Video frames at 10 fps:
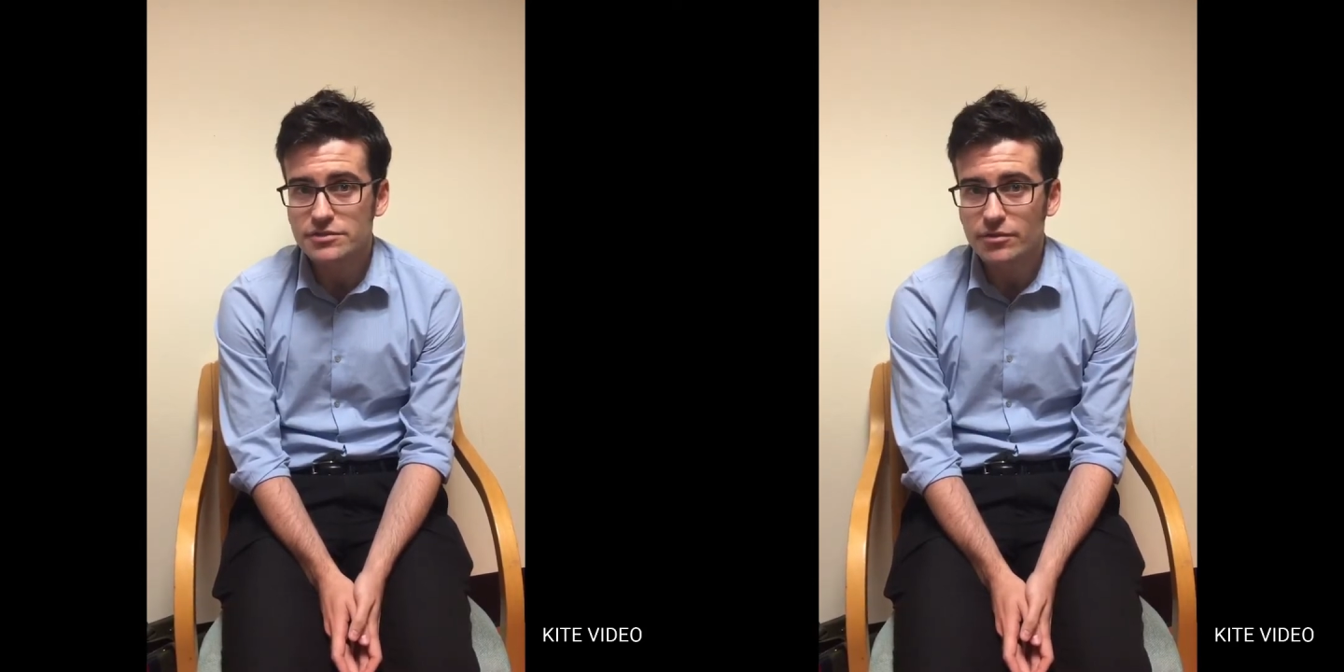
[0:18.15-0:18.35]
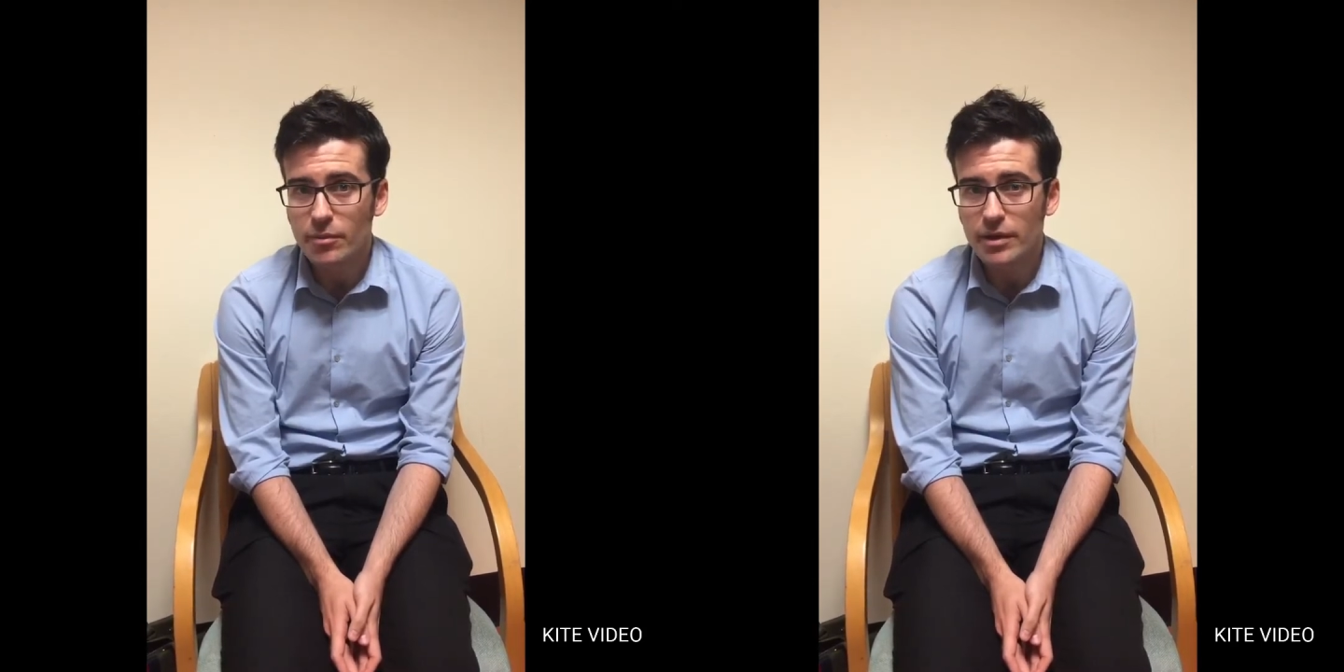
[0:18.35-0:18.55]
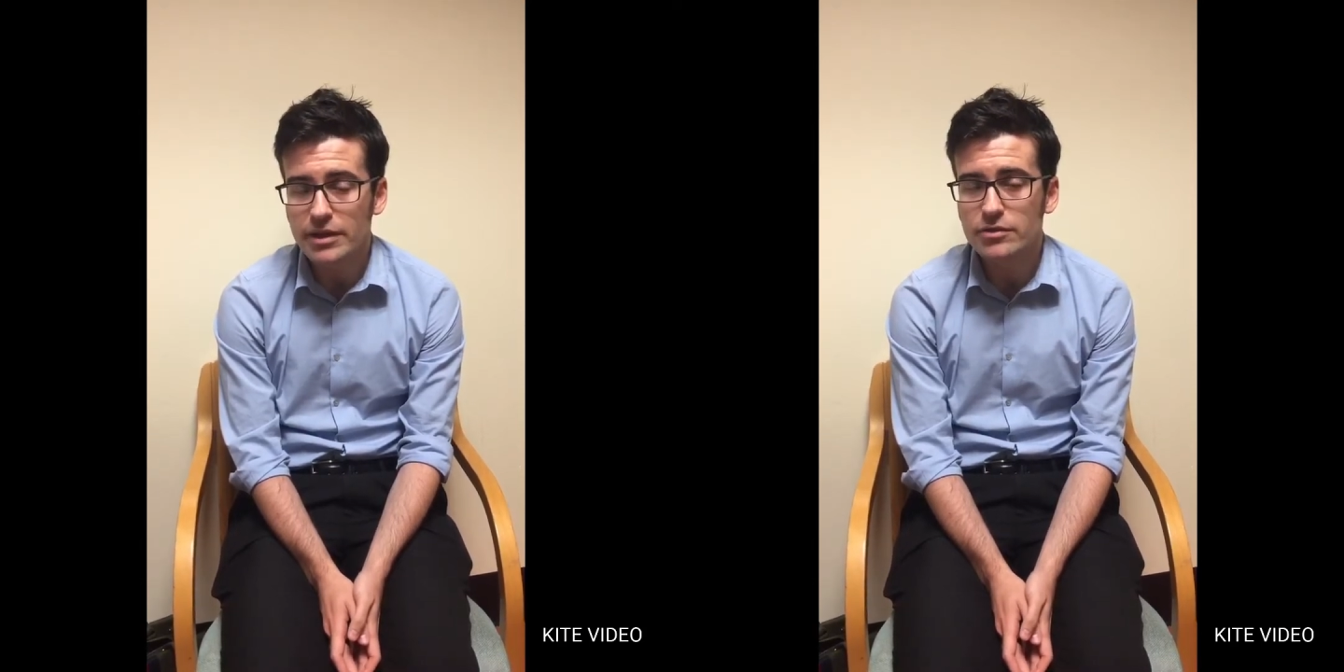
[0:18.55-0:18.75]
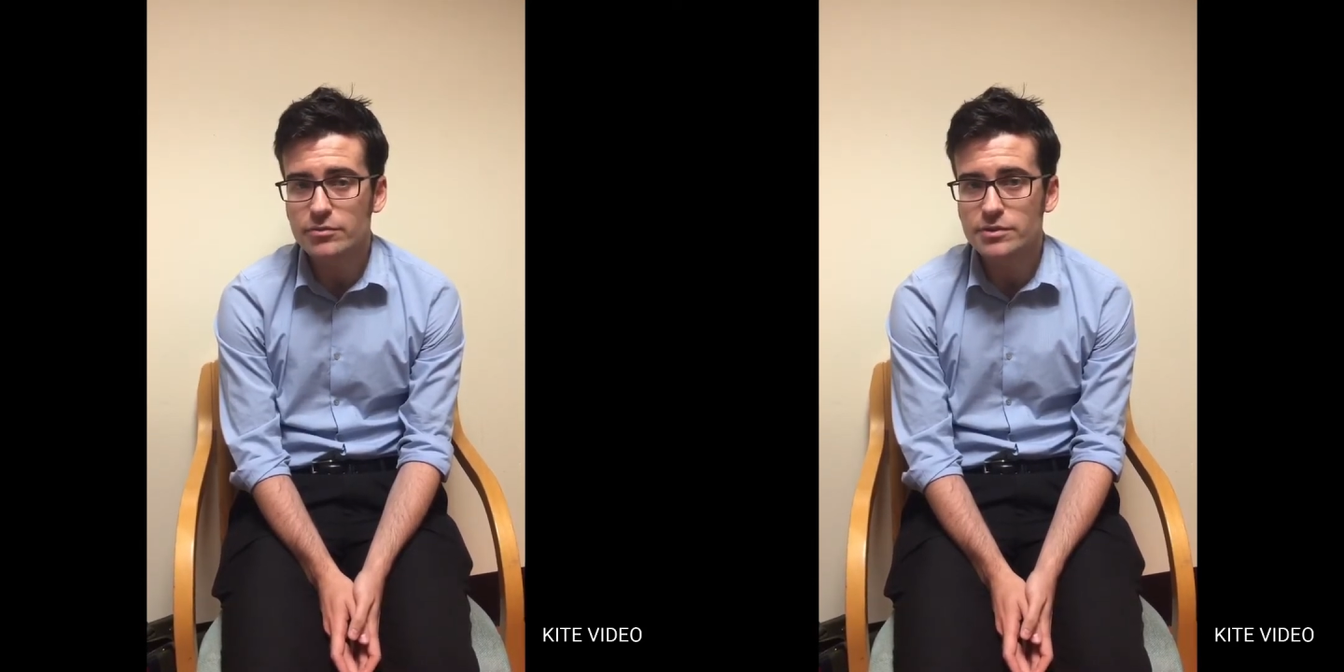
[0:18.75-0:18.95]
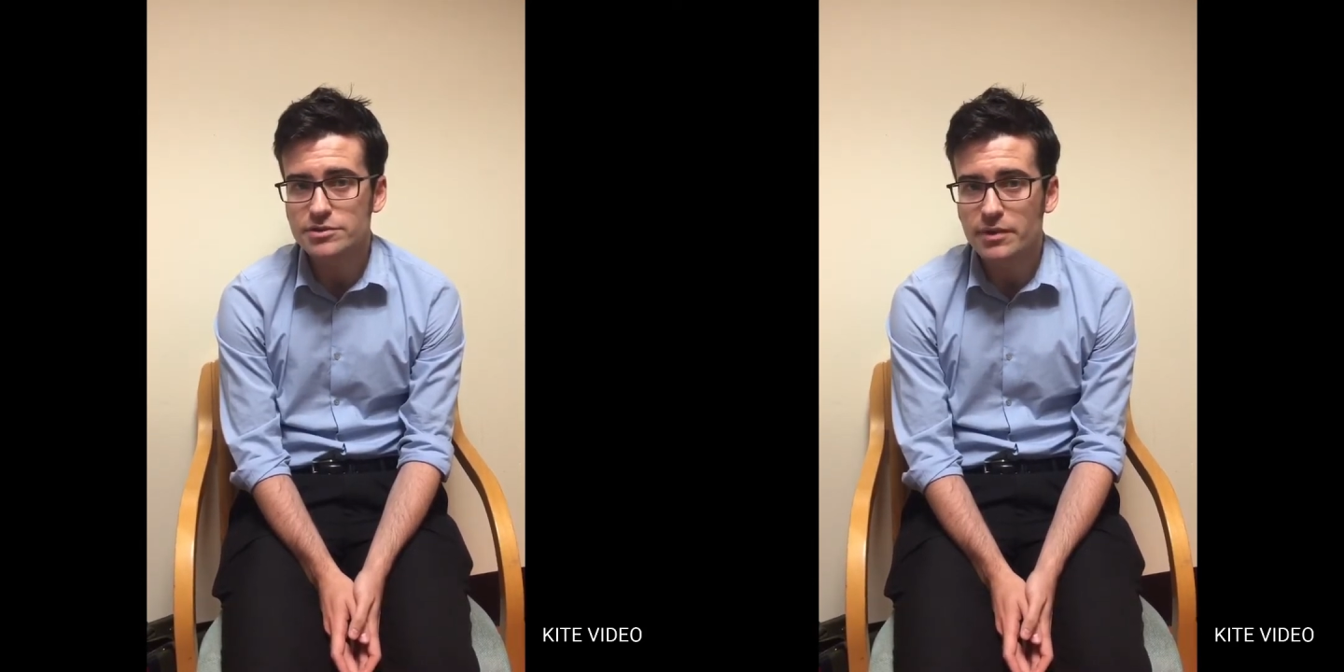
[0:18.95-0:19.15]
from a medical
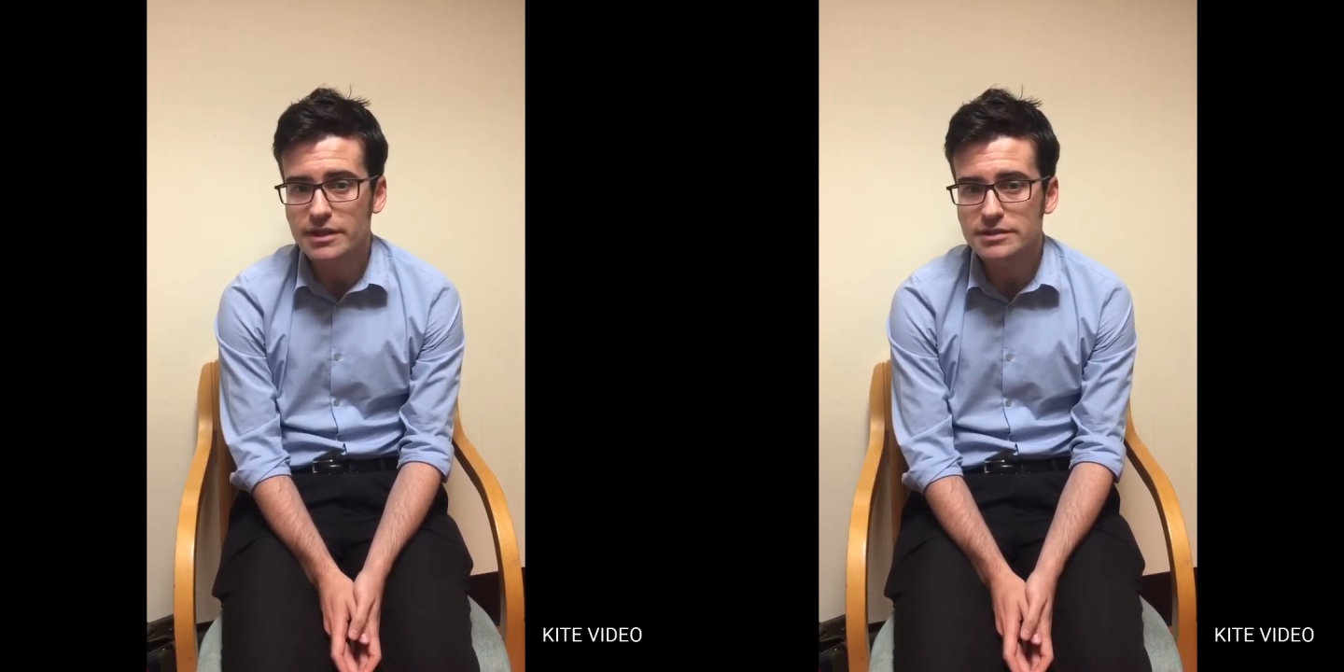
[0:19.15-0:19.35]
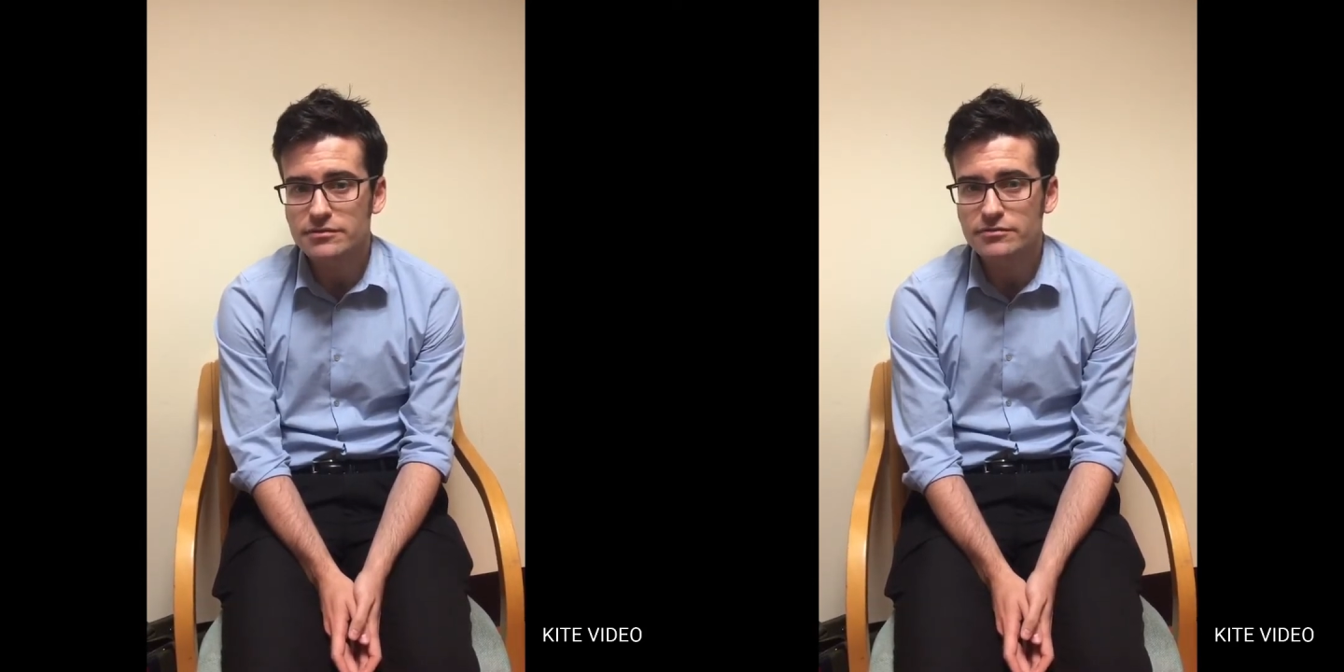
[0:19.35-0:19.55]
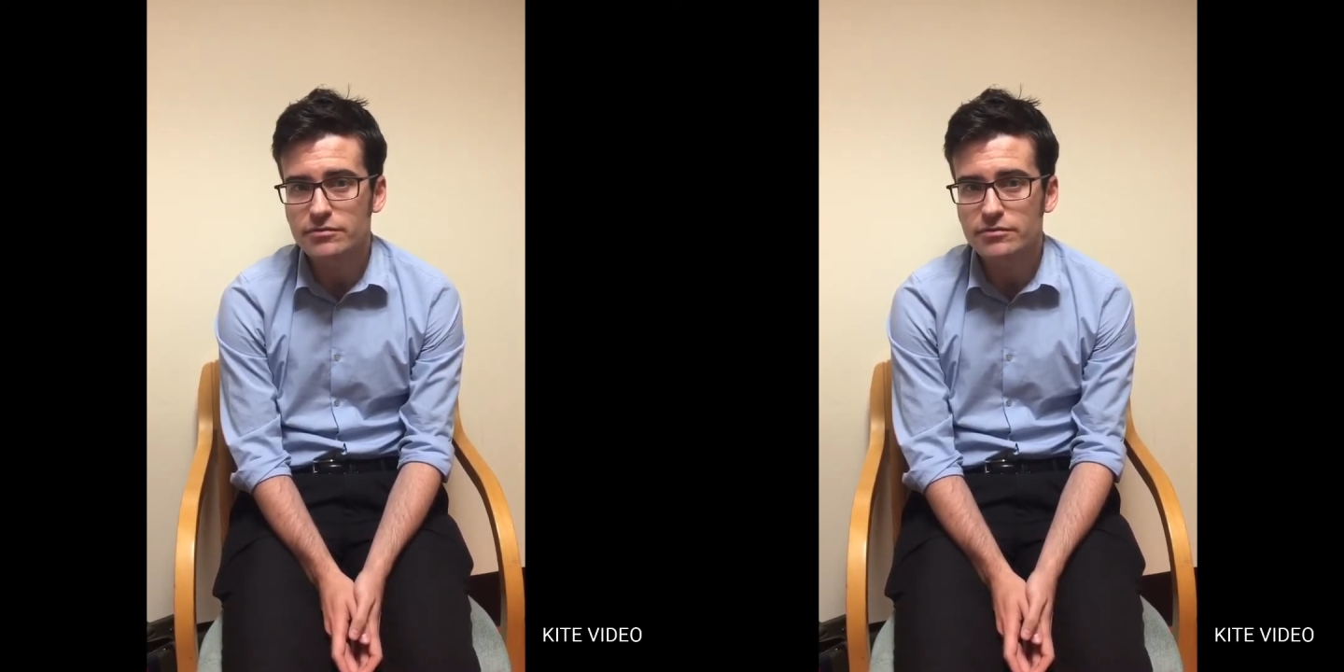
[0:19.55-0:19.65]
perspective.